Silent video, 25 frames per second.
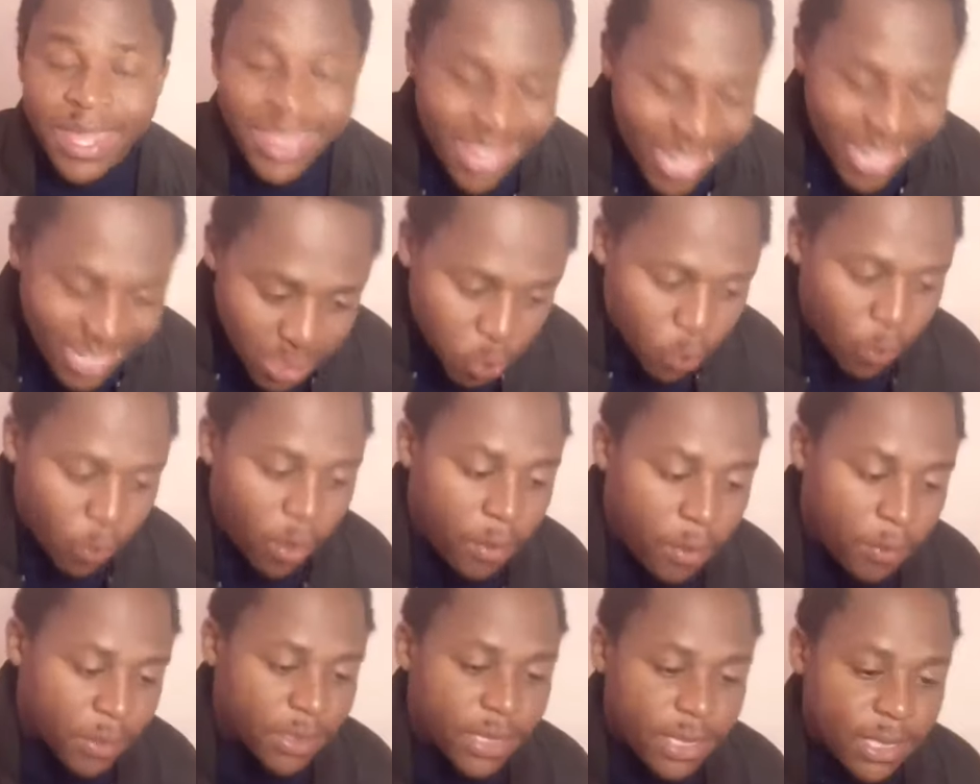That's
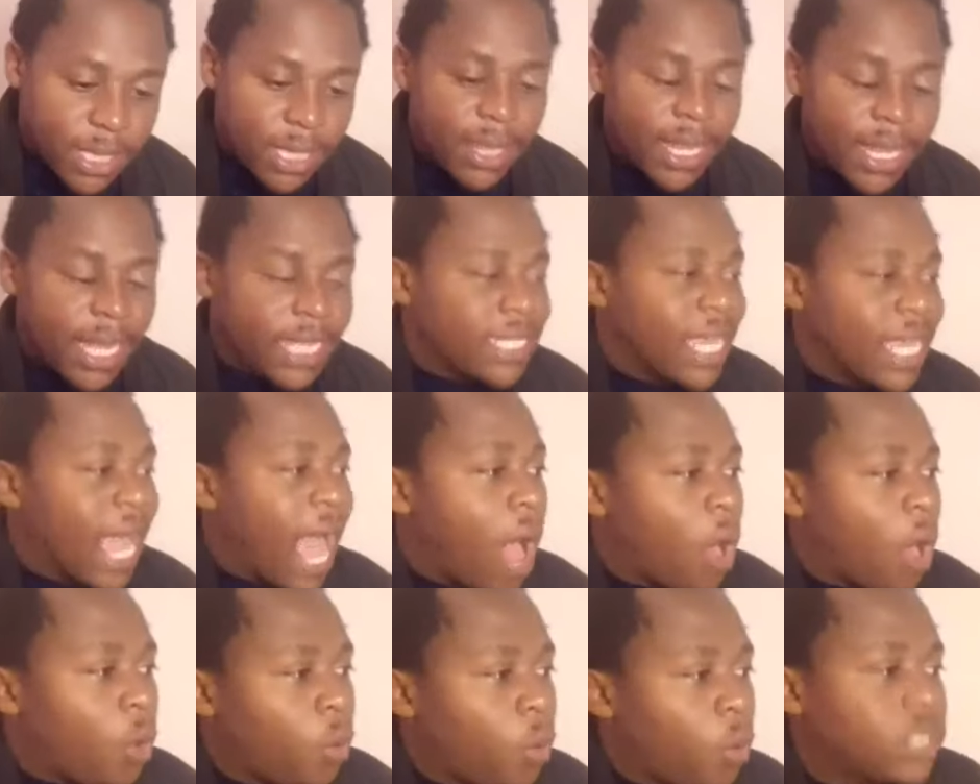why I was saying that
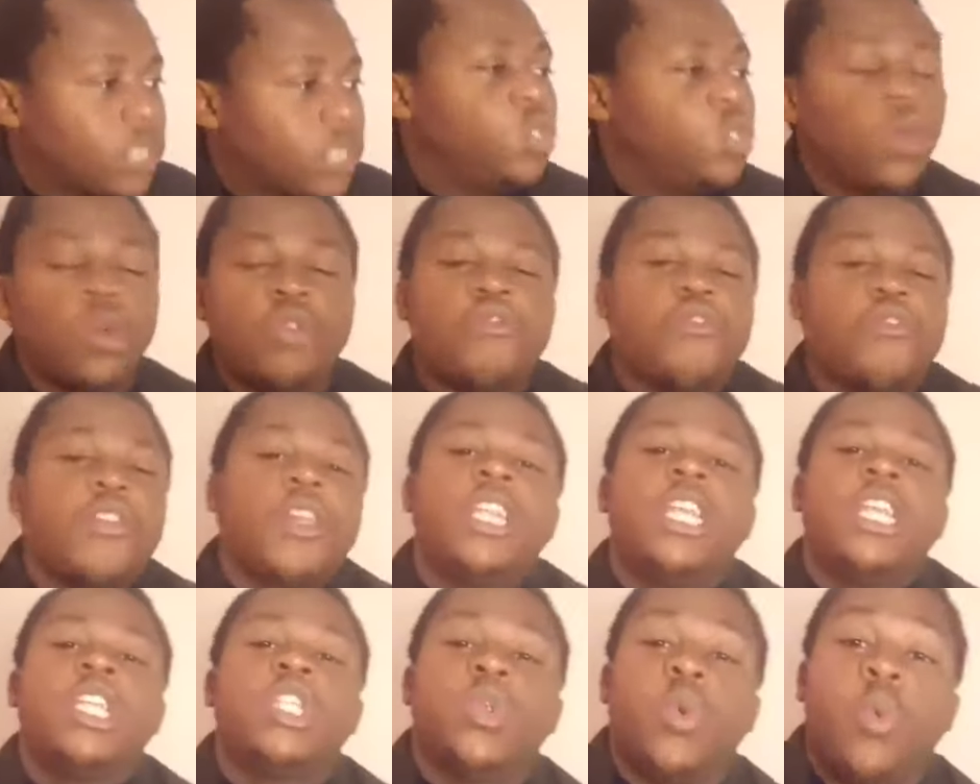I was not
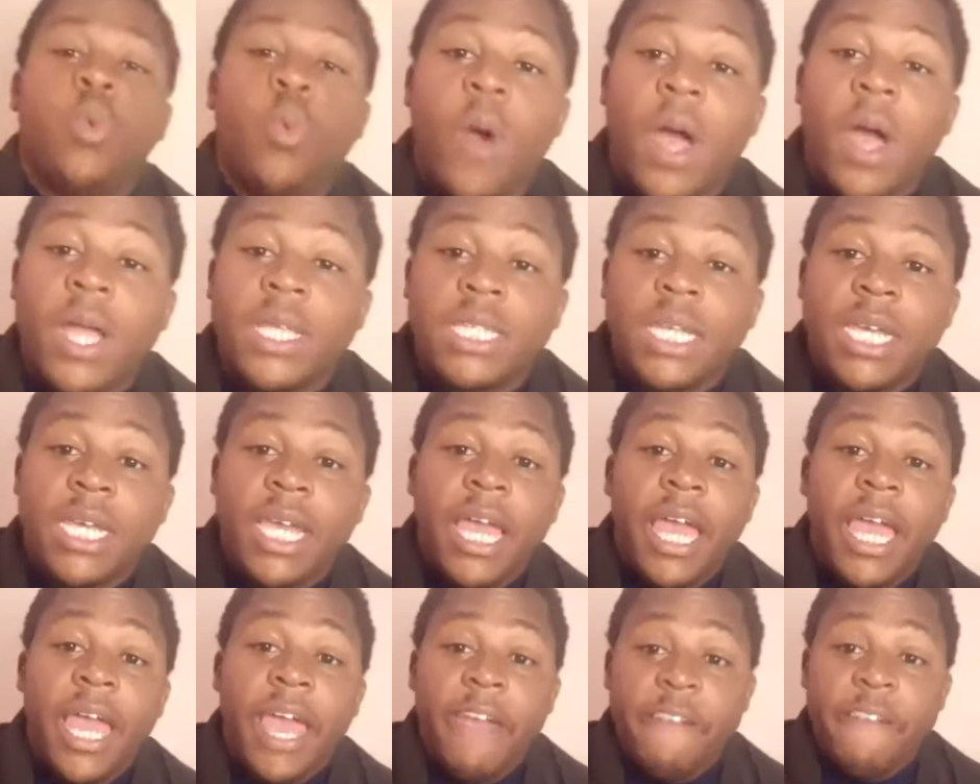ready to watch
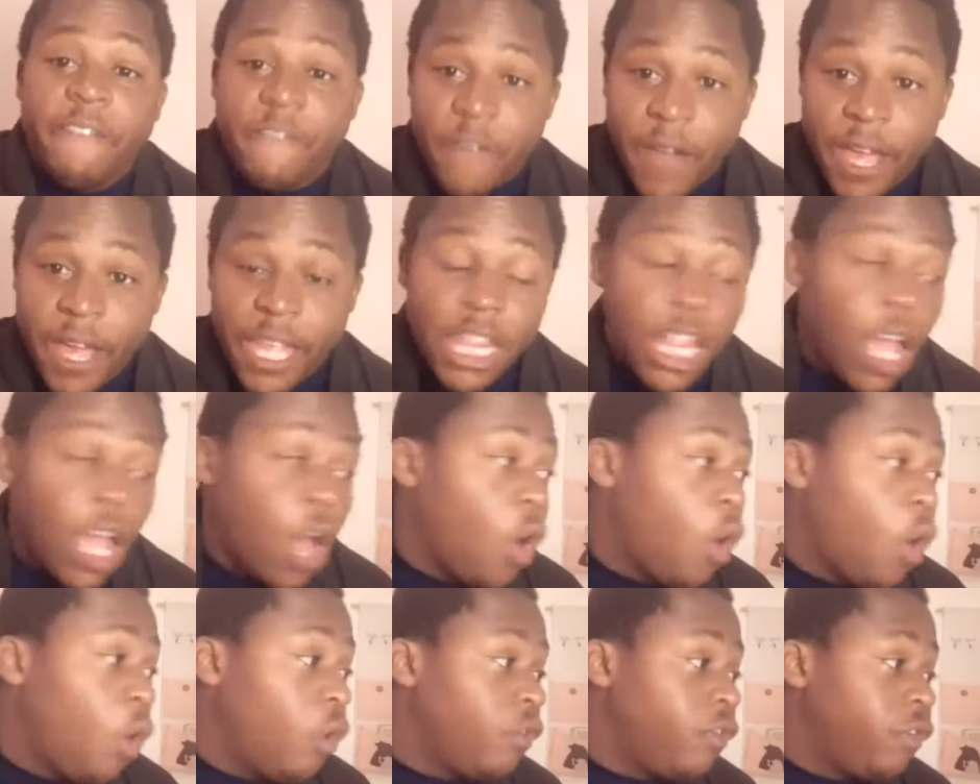a
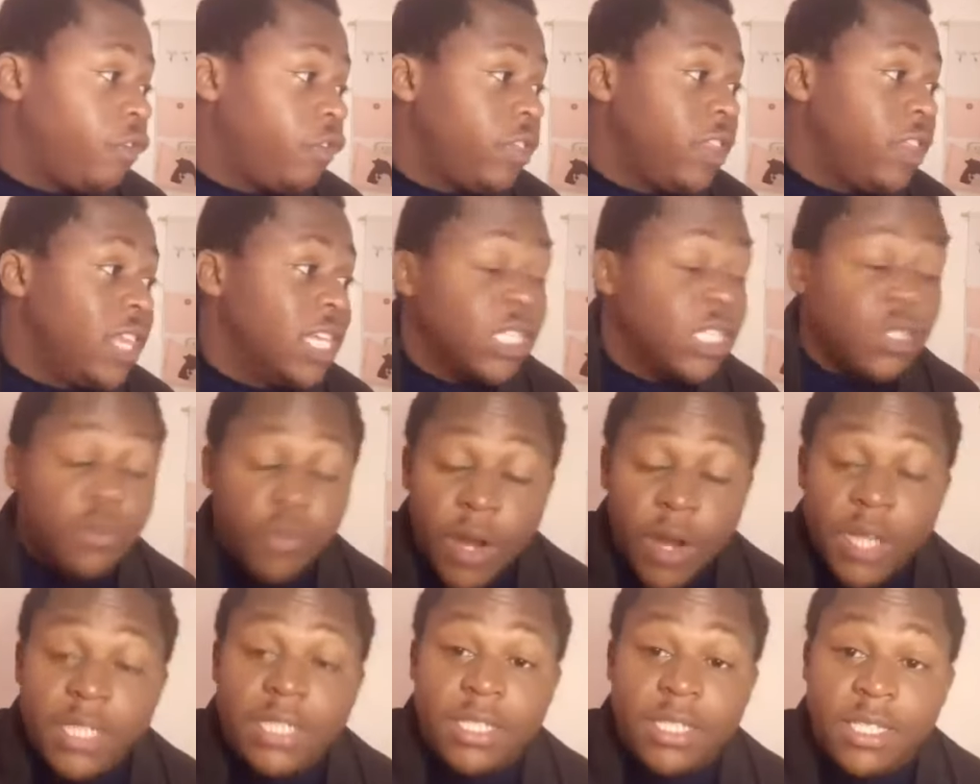final of this
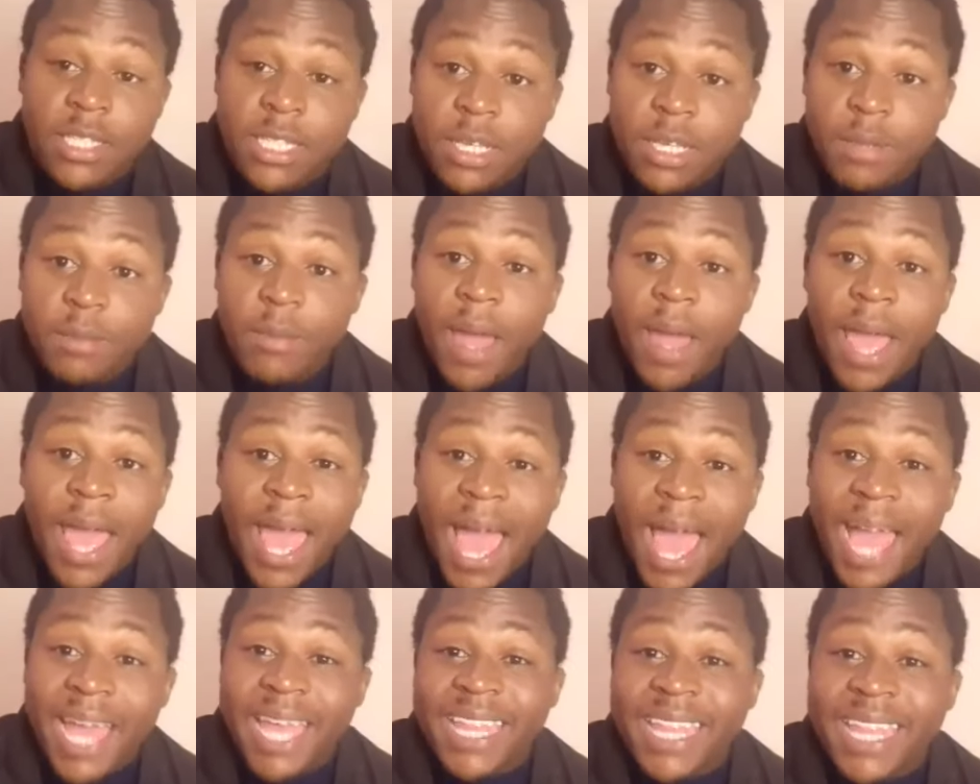France team
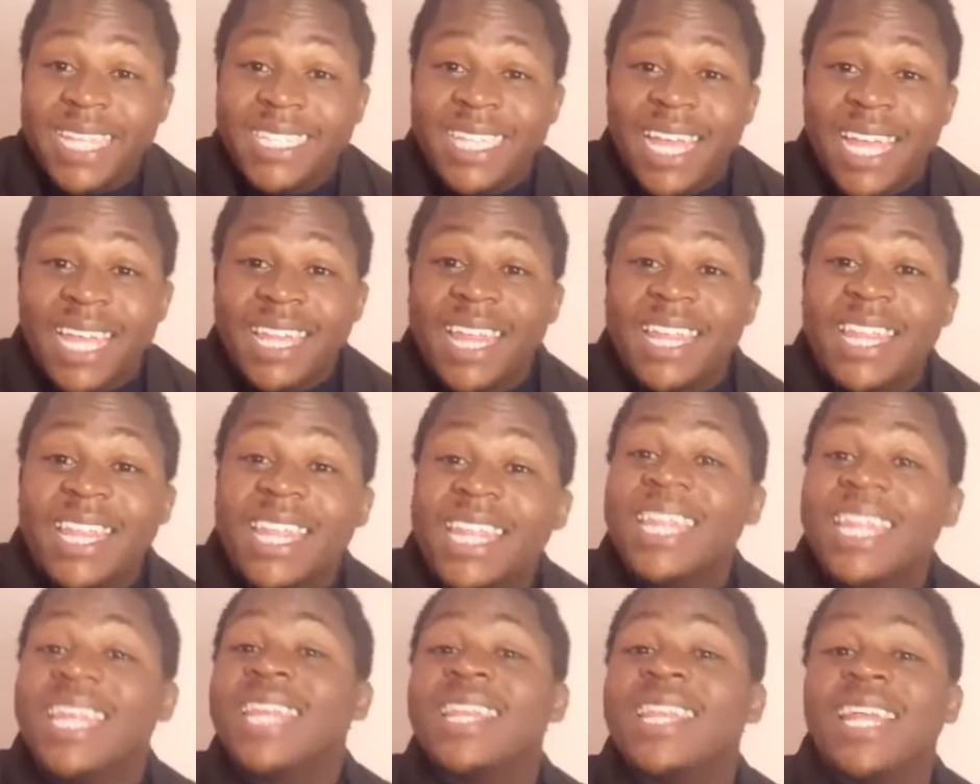against either
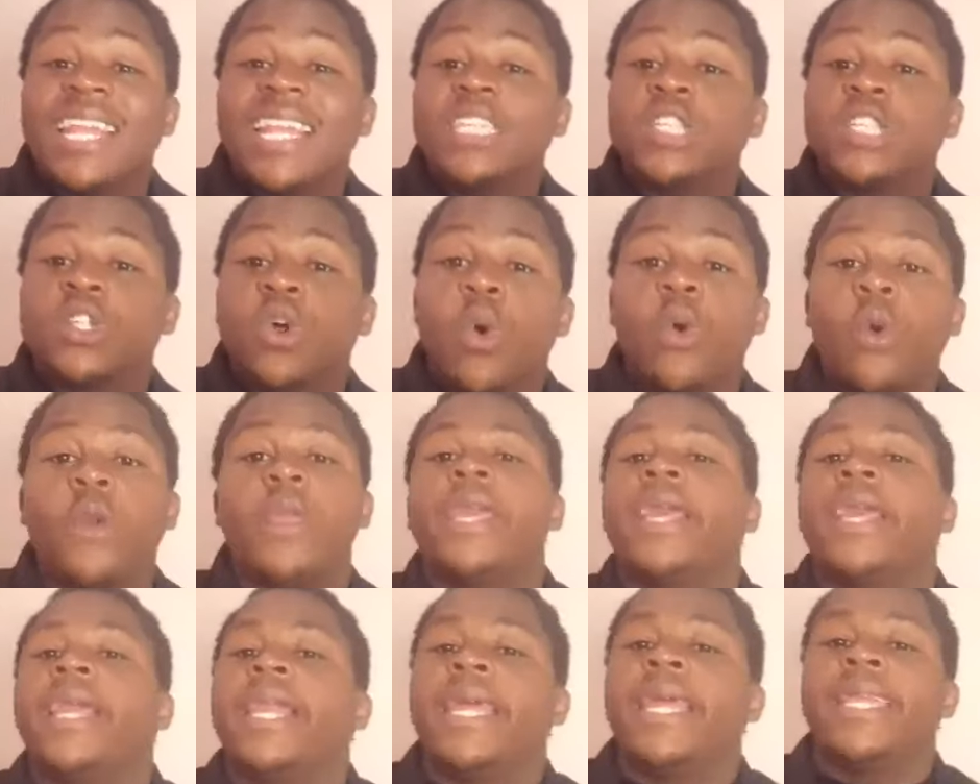the Netherlands or
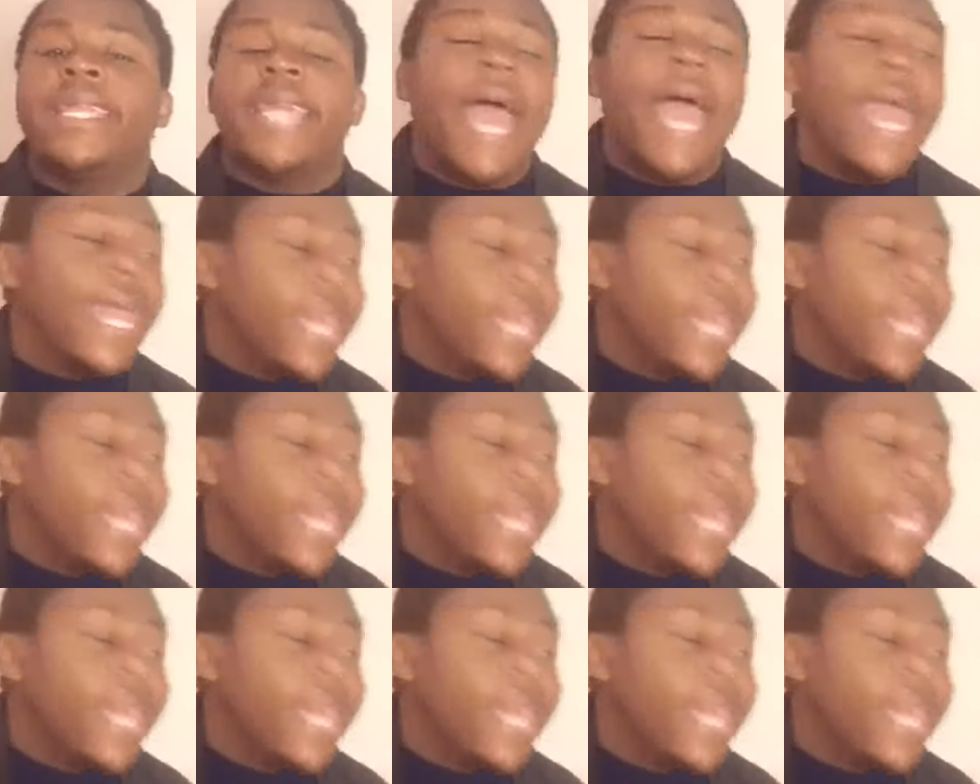England.